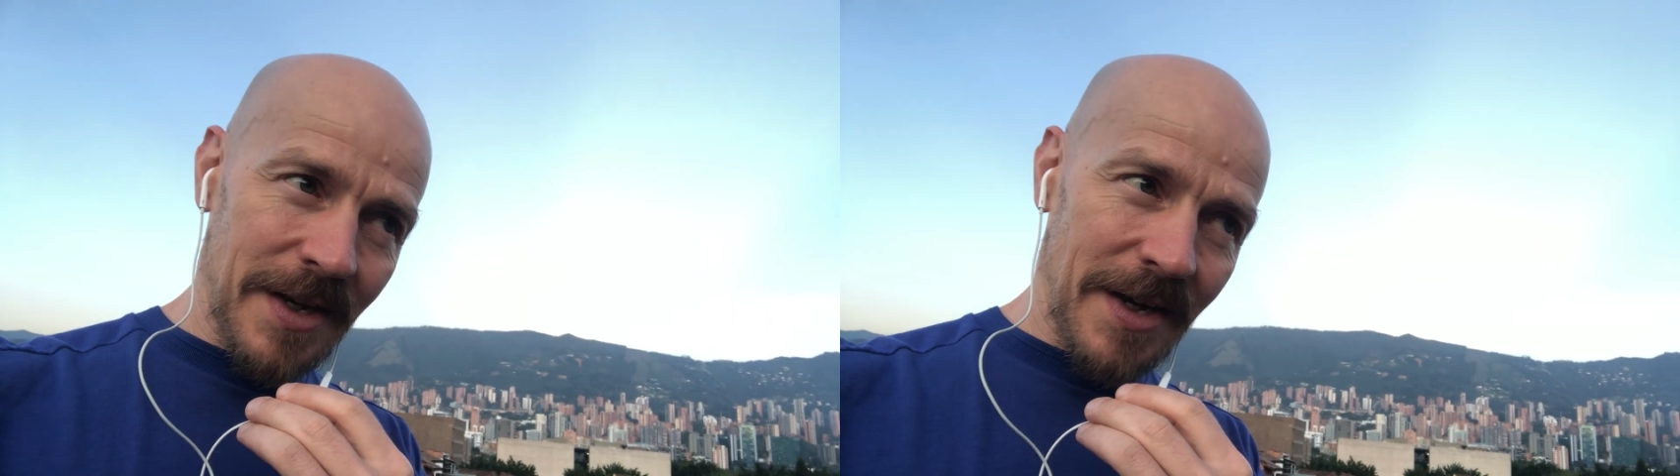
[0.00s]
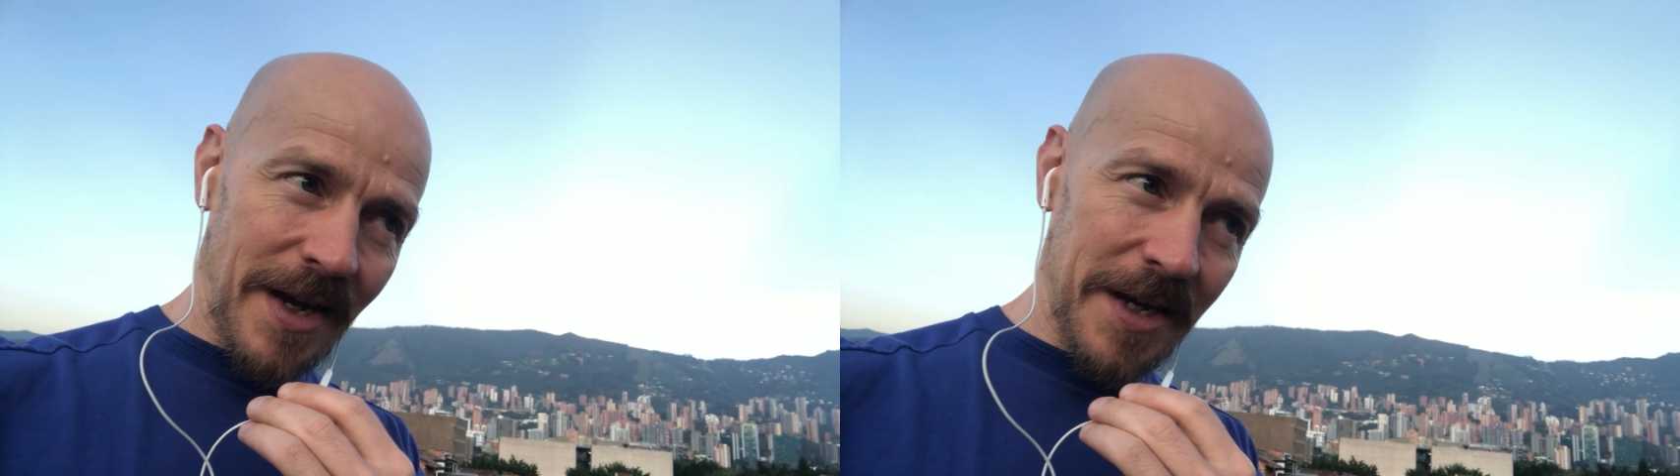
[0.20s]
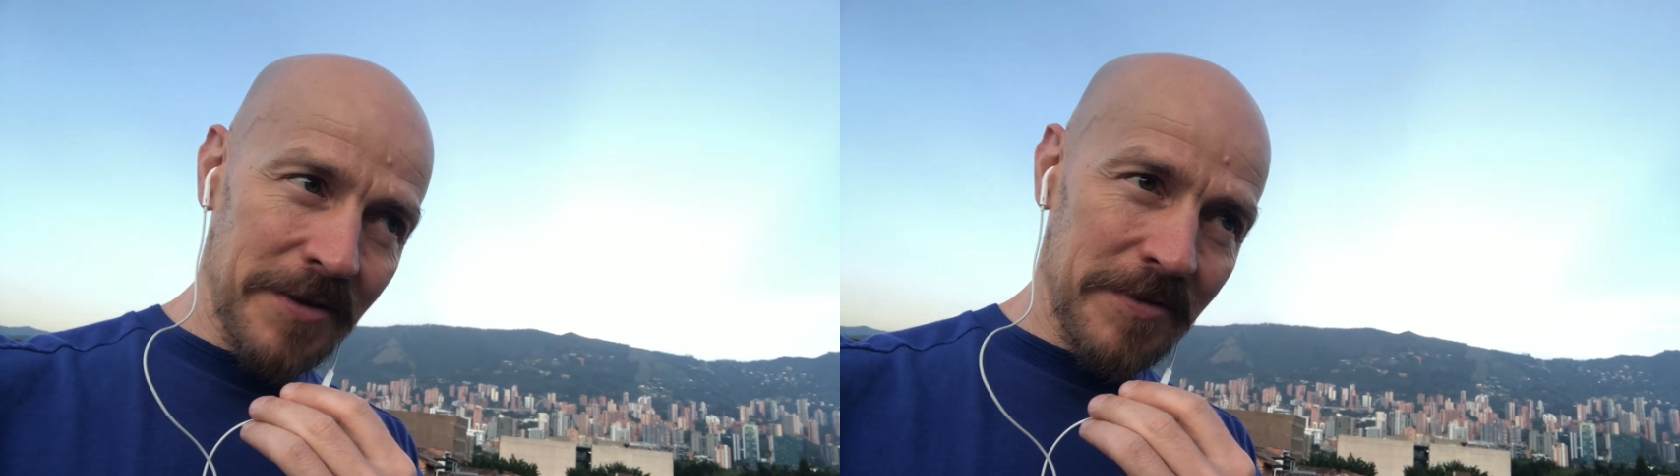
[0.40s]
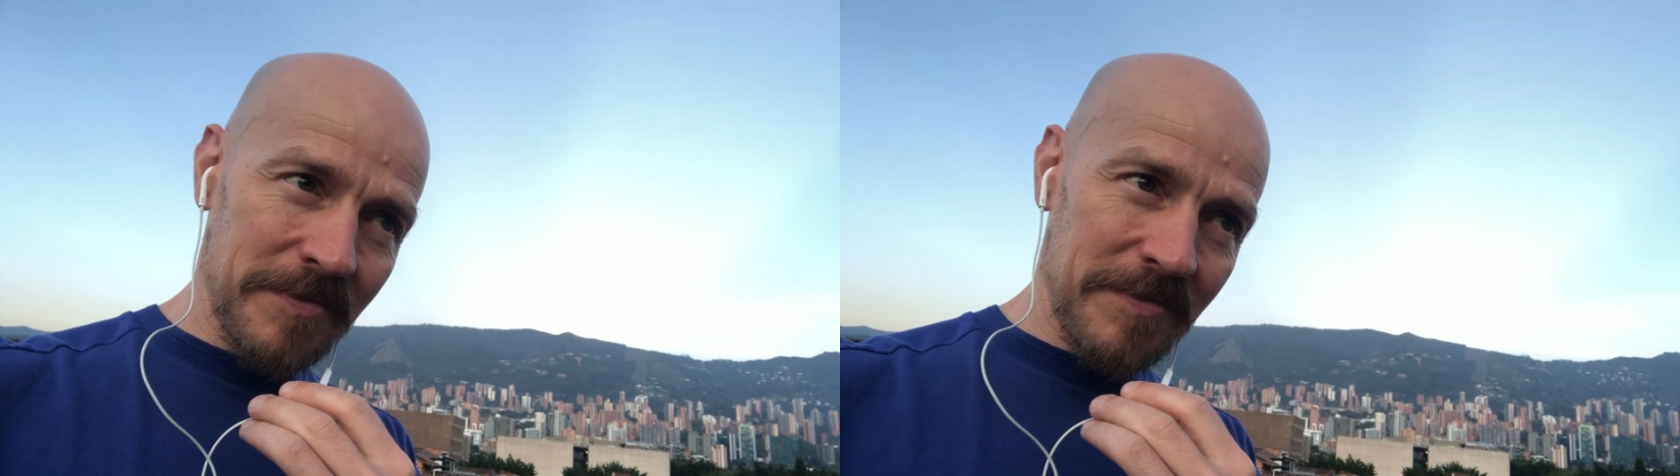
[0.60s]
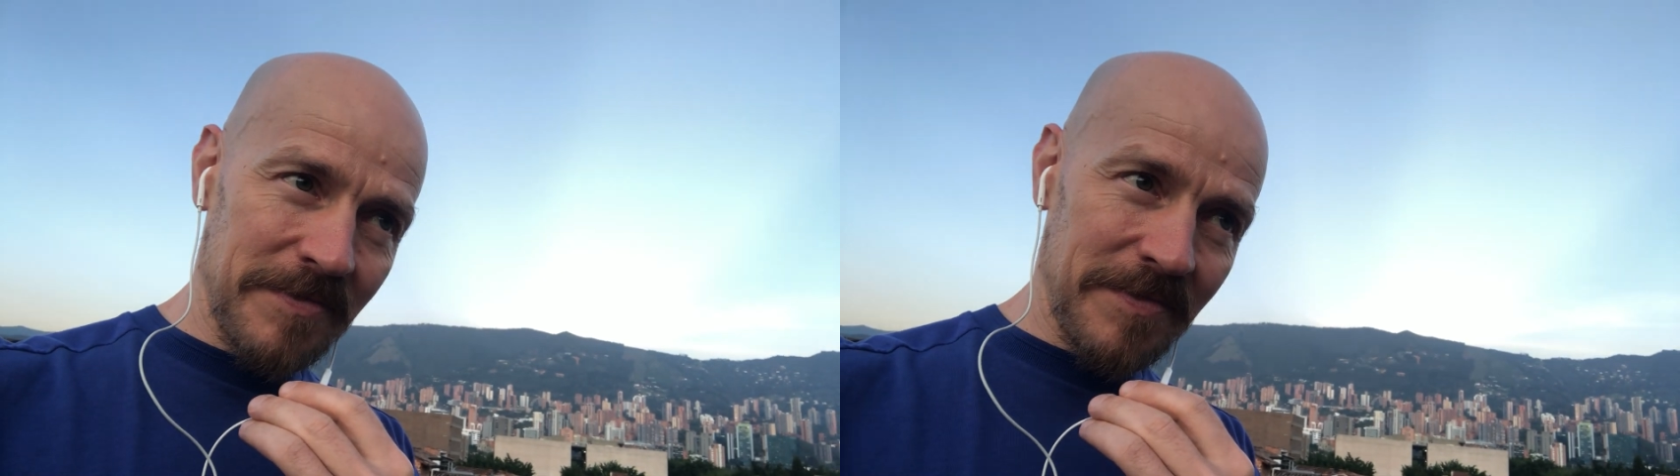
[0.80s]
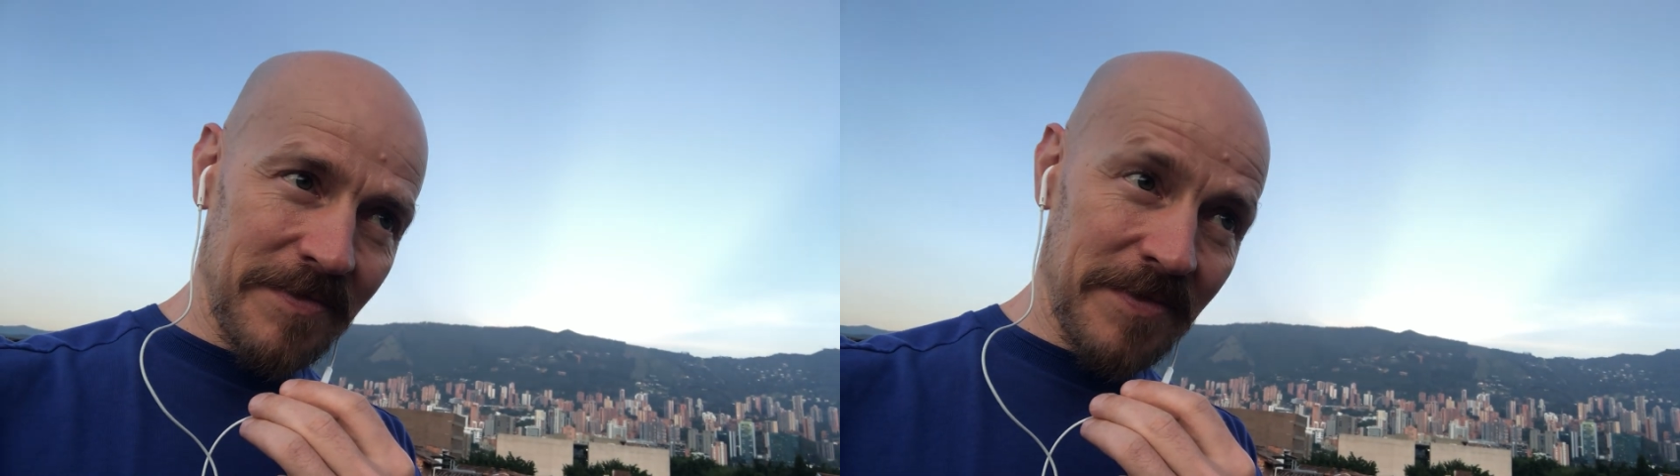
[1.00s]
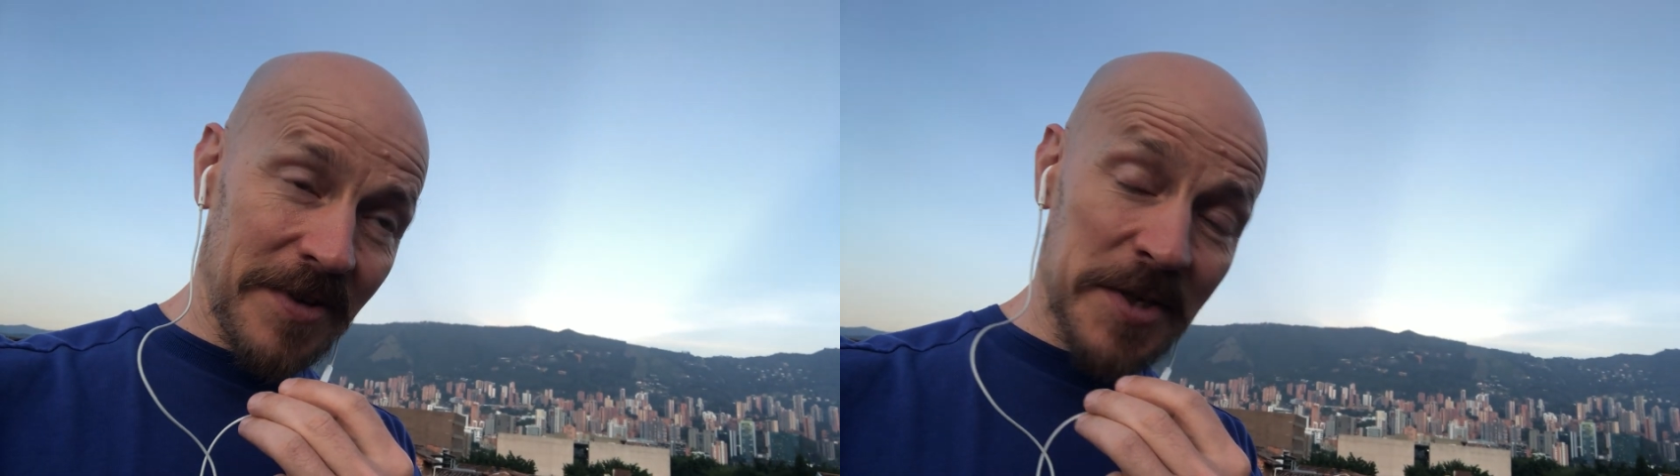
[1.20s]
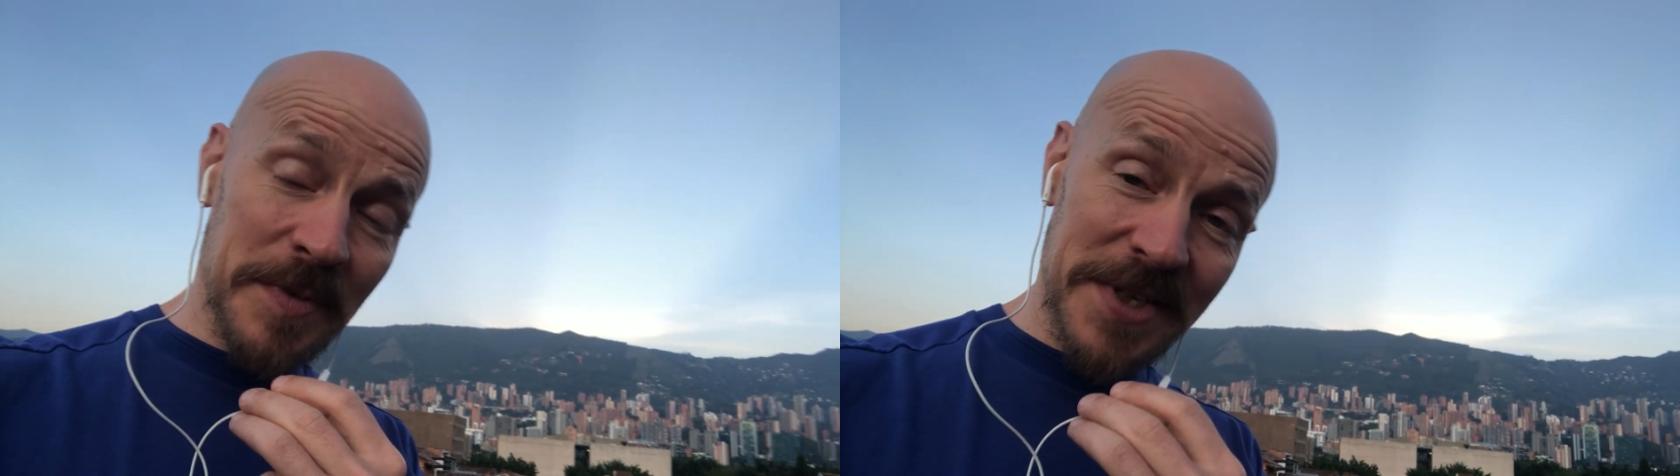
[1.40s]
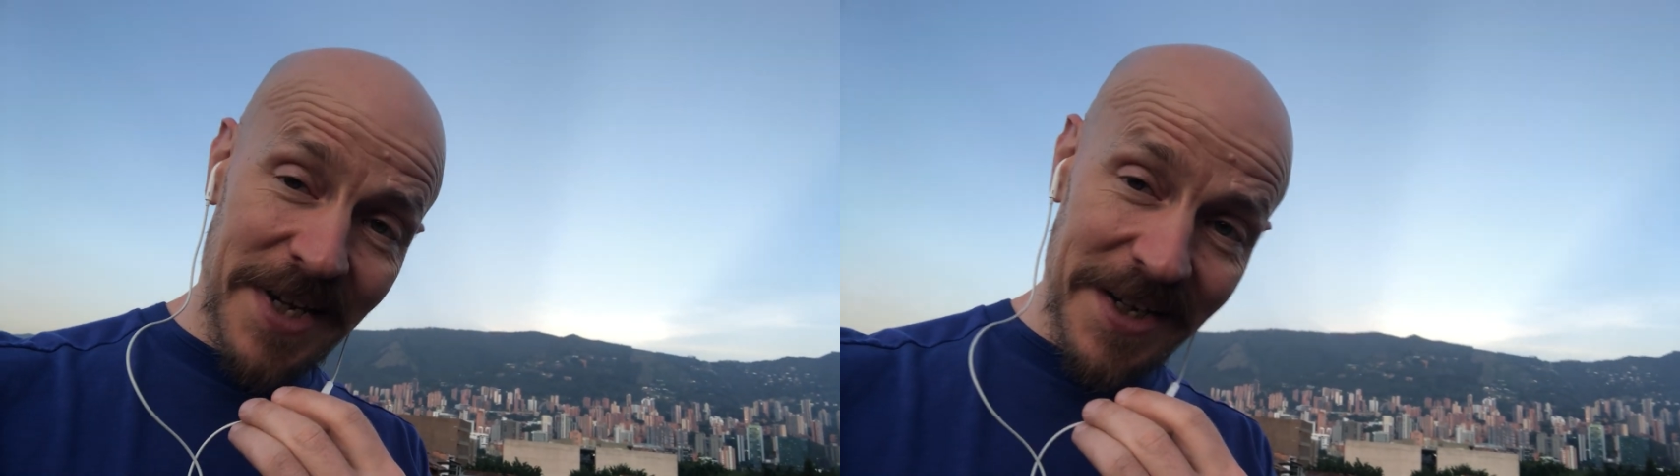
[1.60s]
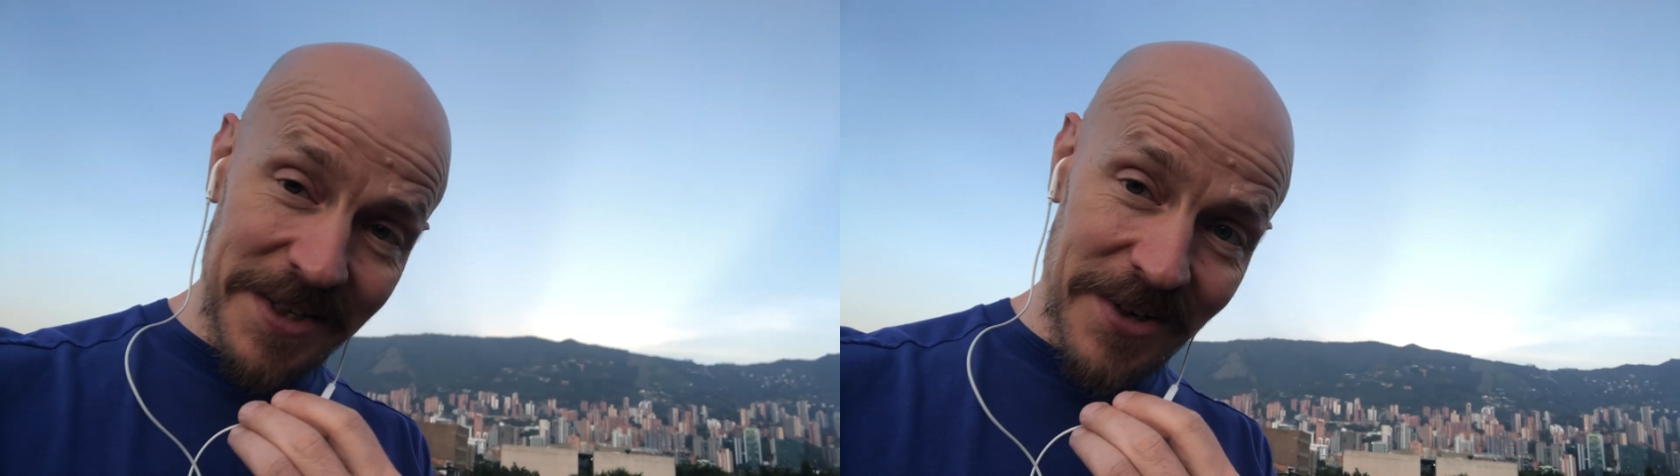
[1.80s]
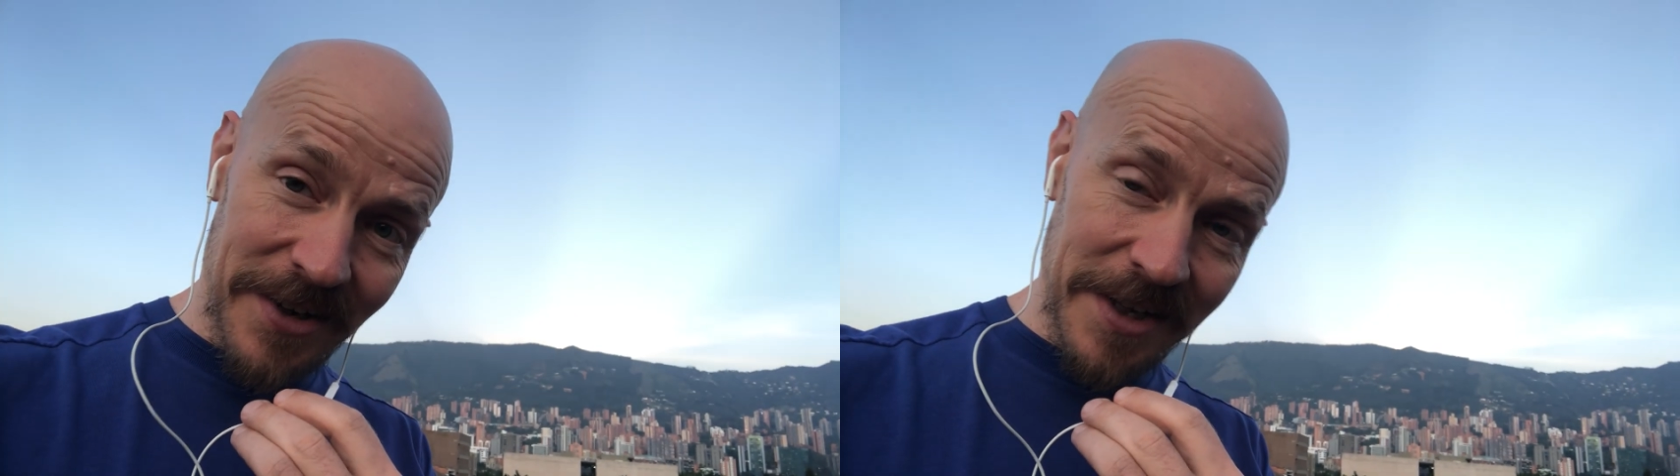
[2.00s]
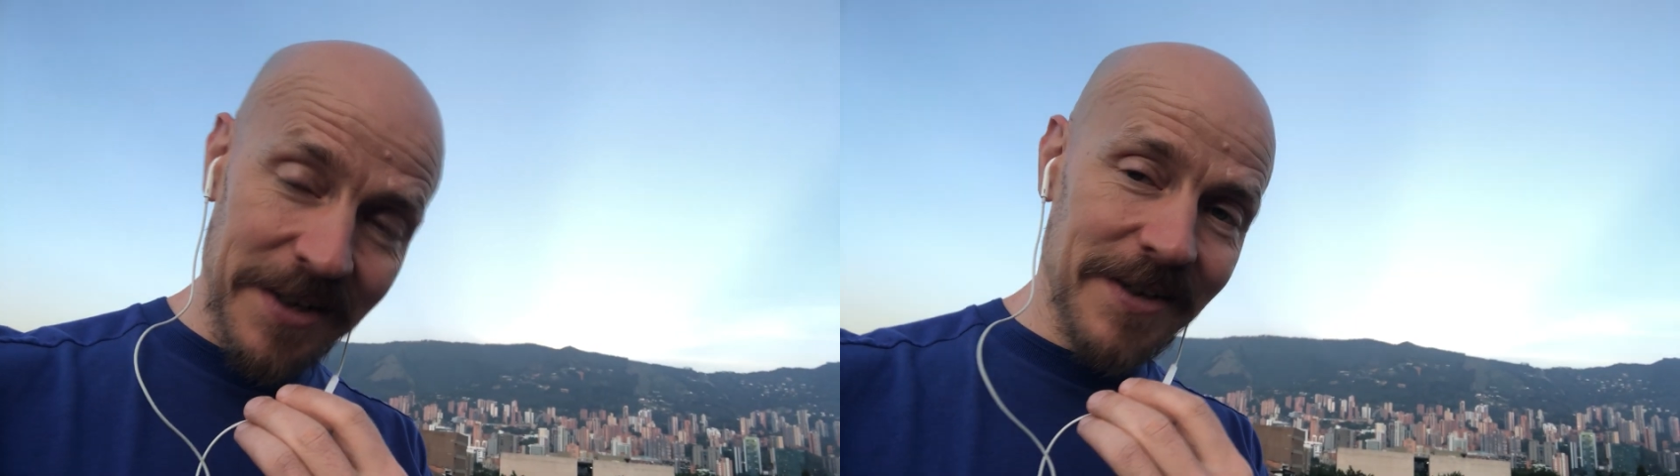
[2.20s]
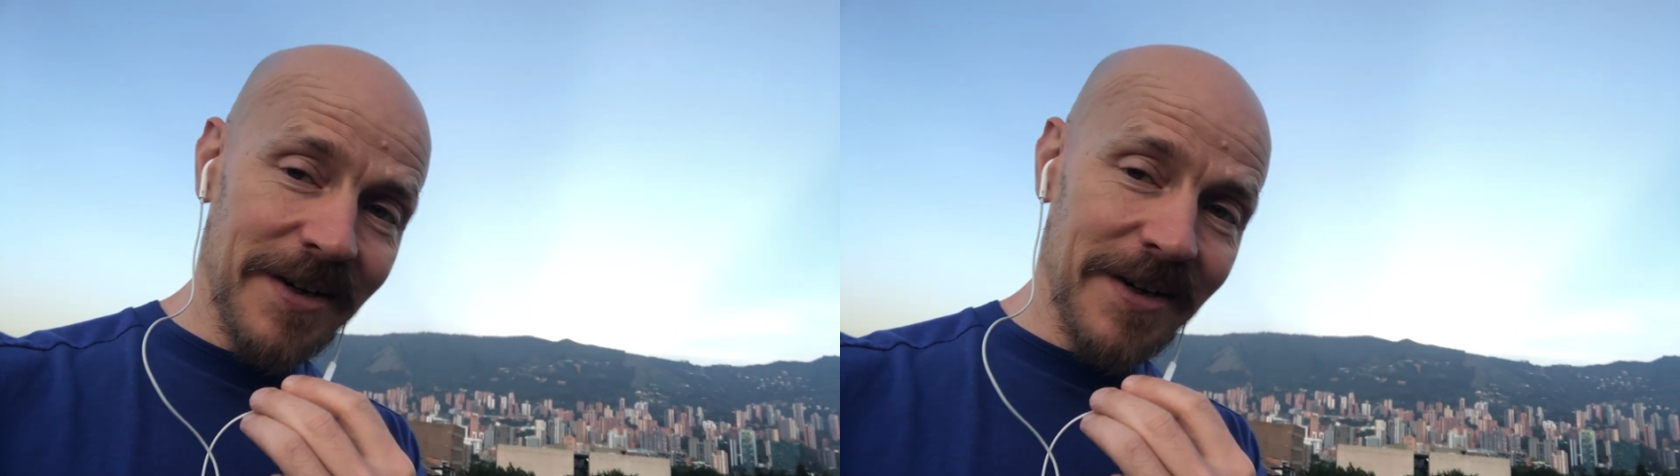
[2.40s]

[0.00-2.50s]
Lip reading: And for this particular title,